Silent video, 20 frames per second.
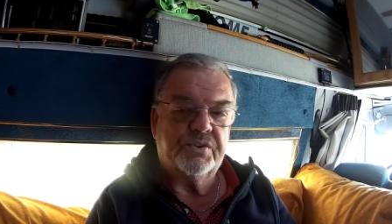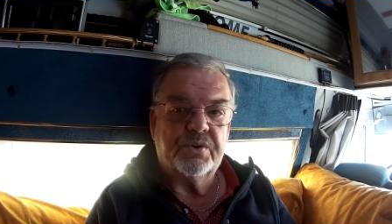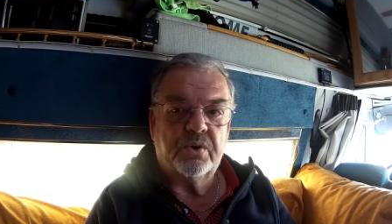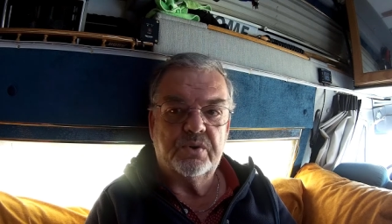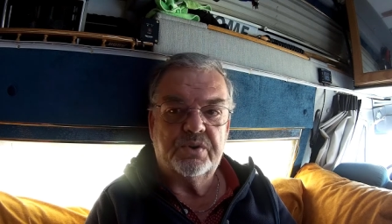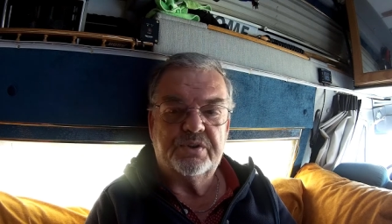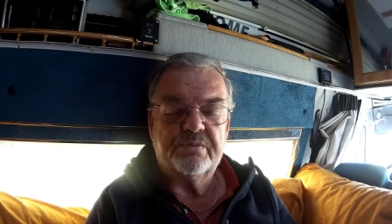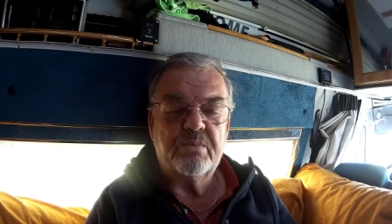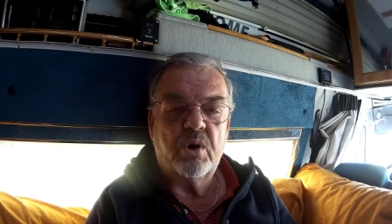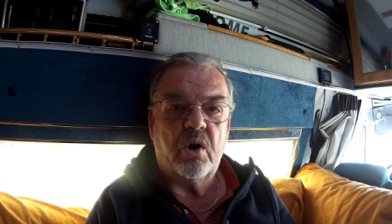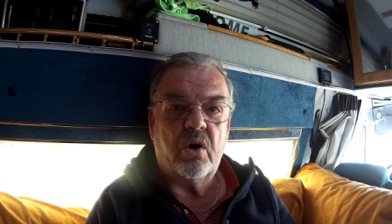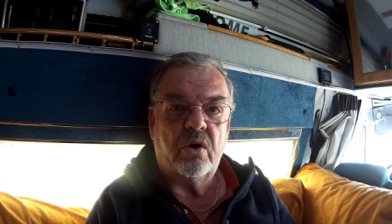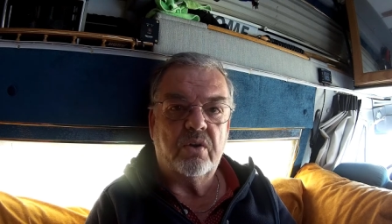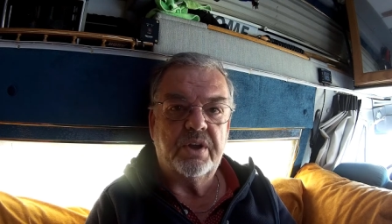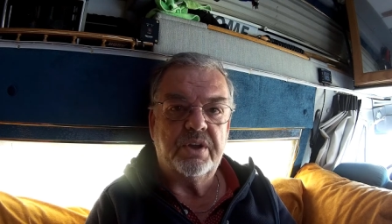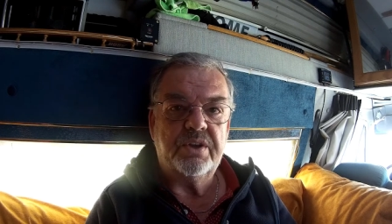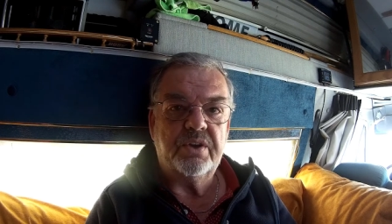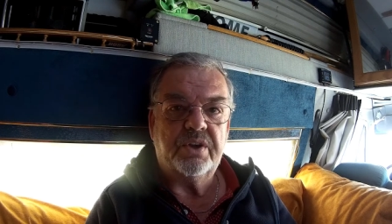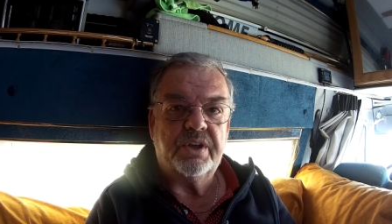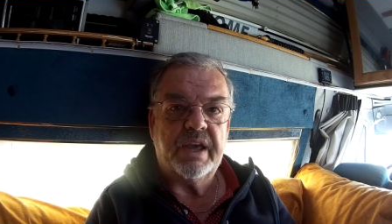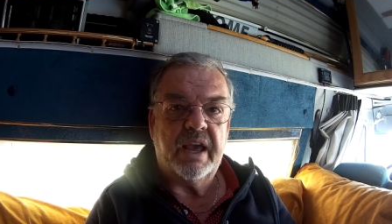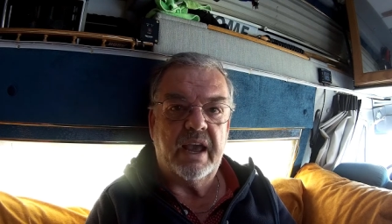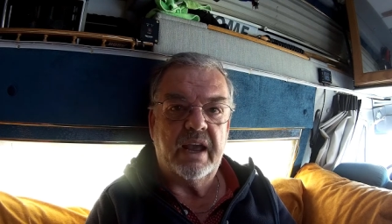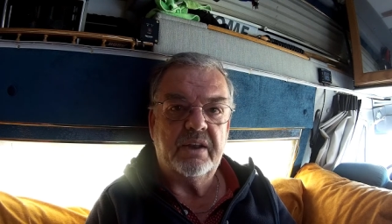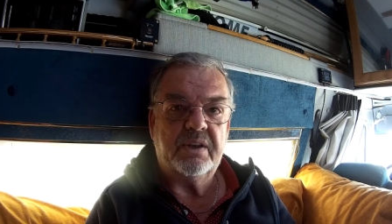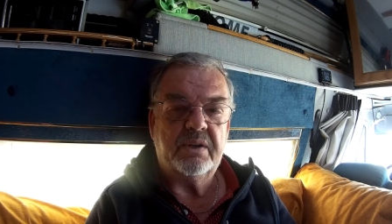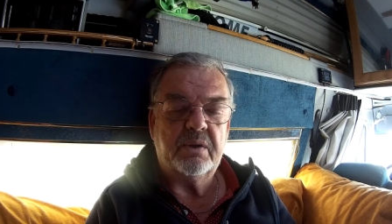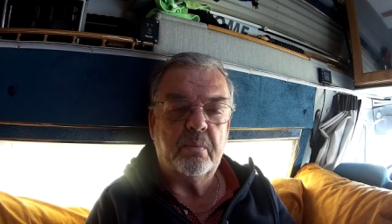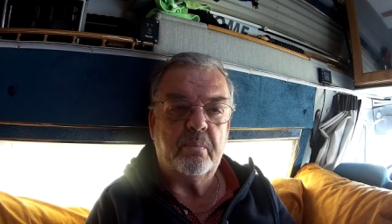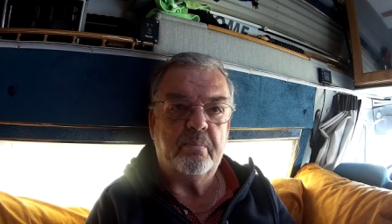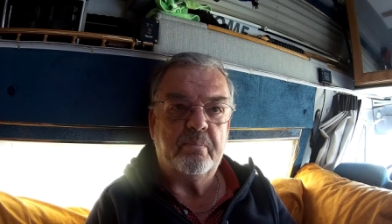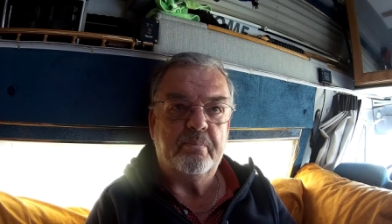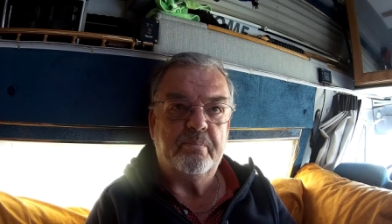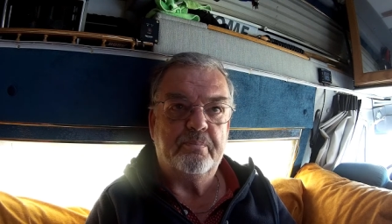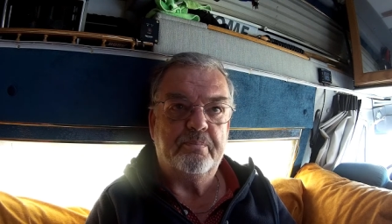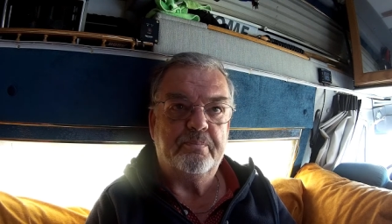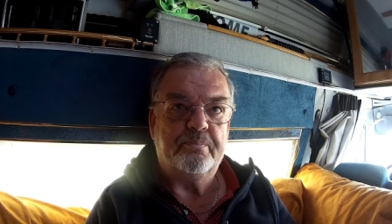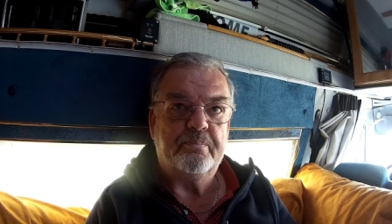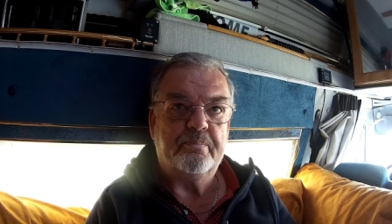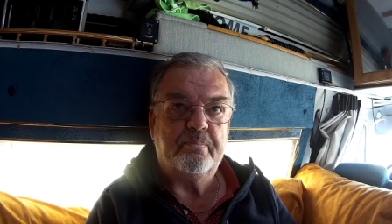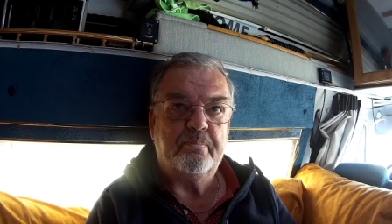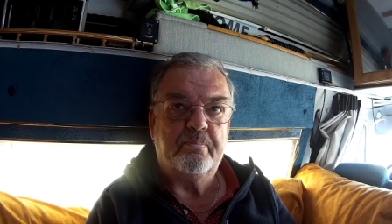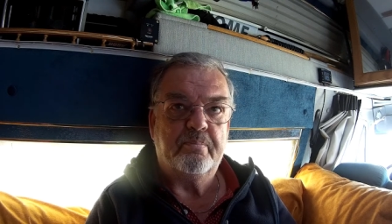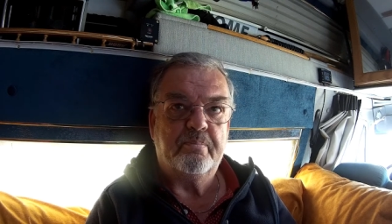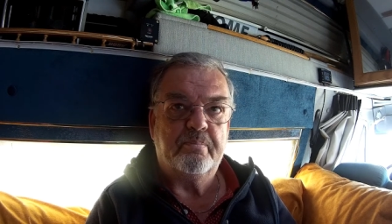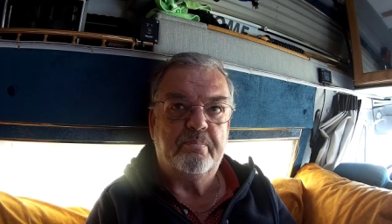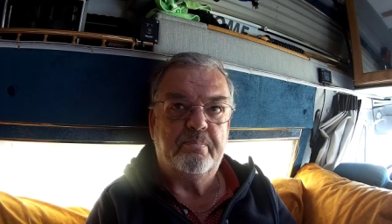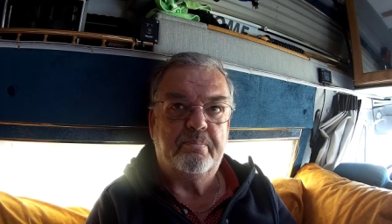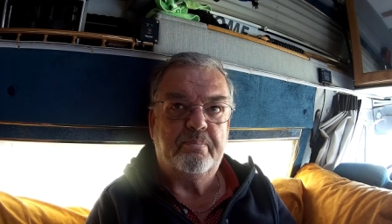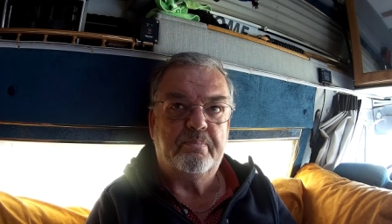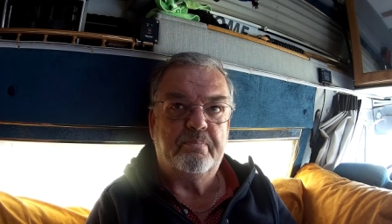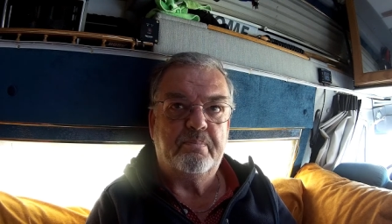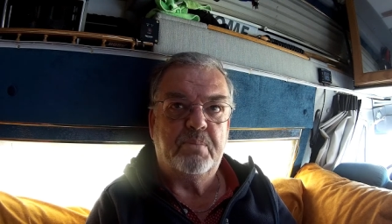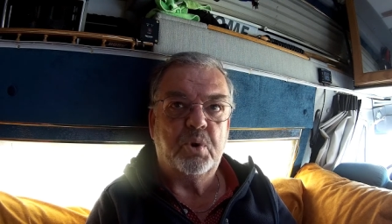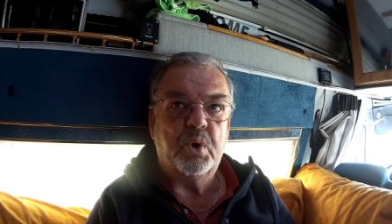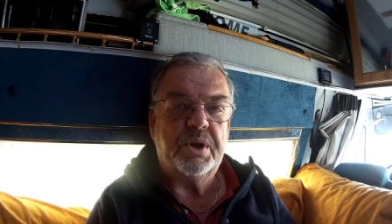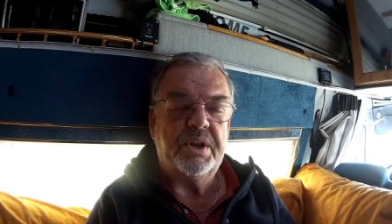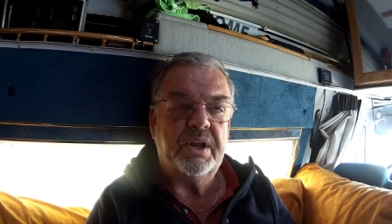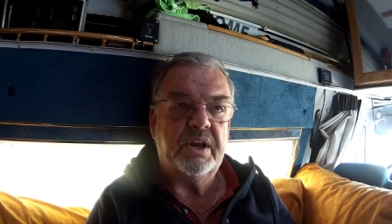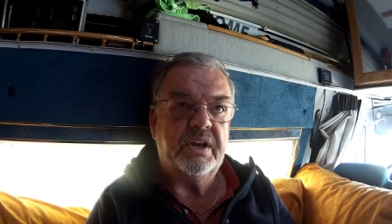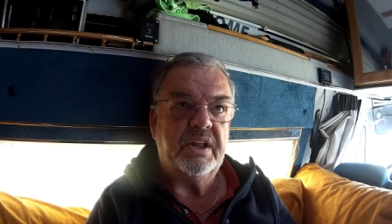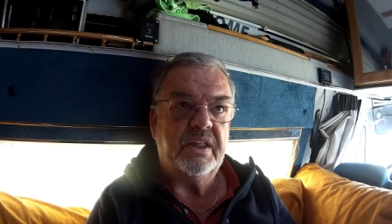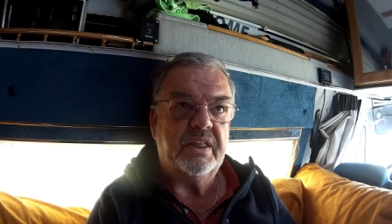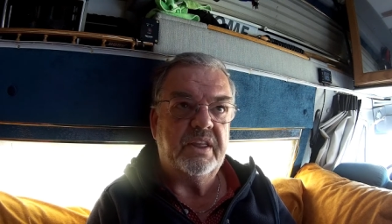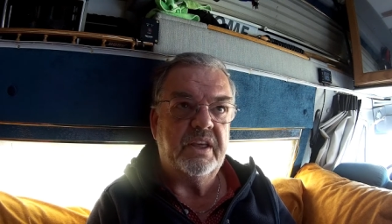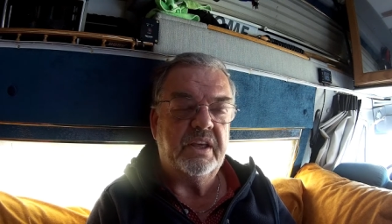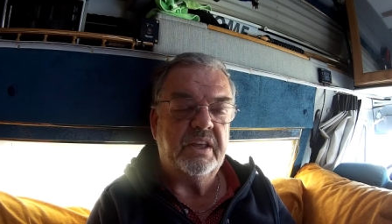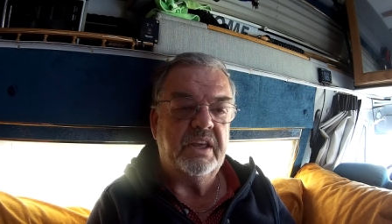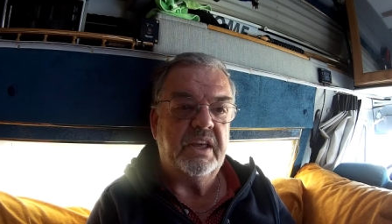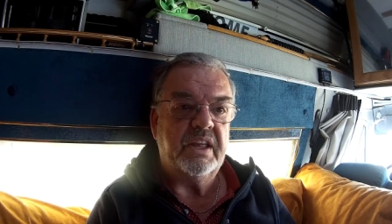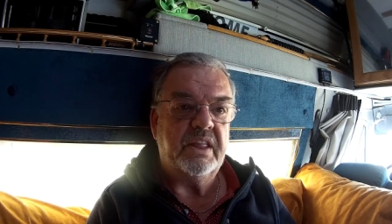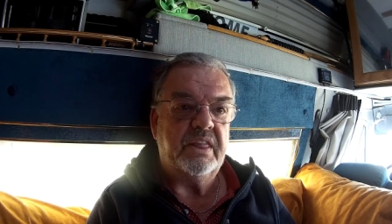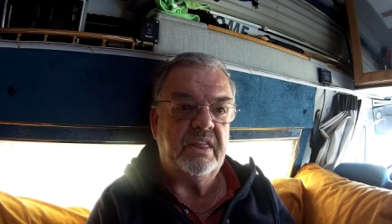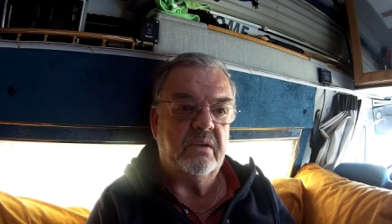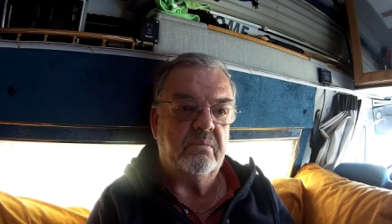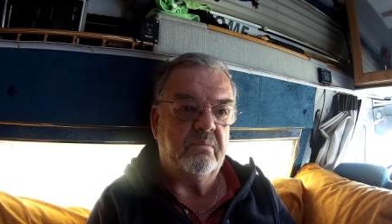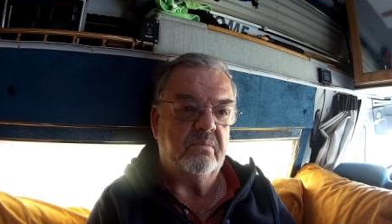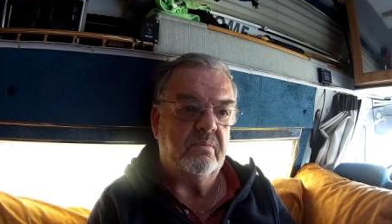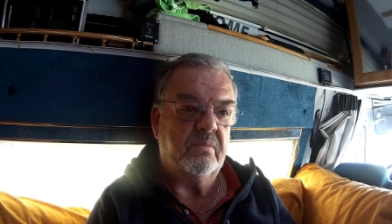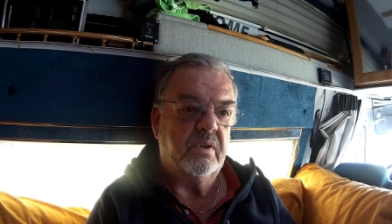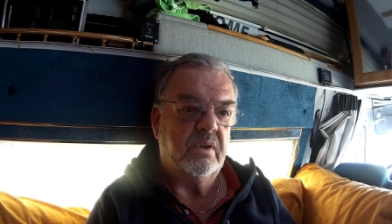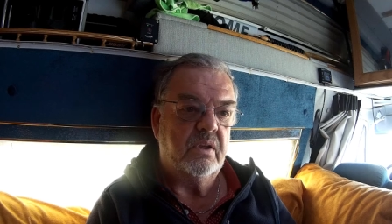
so small that you can't put anything in them.